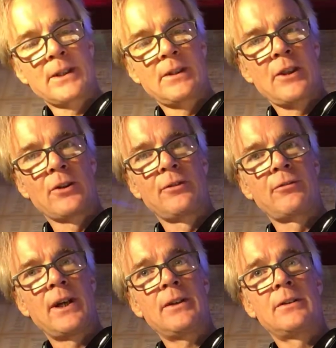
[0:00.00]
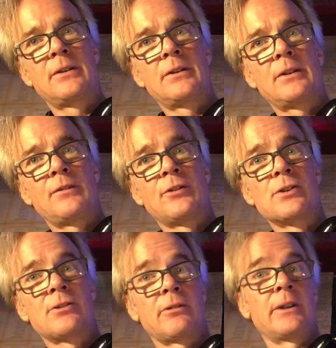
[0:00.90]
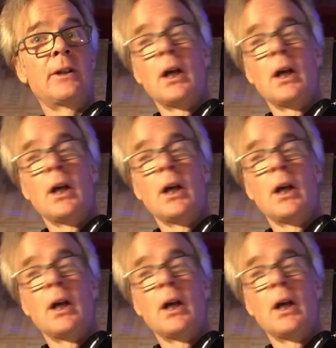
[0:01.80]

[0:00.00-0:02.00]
3rd fret, 1st string,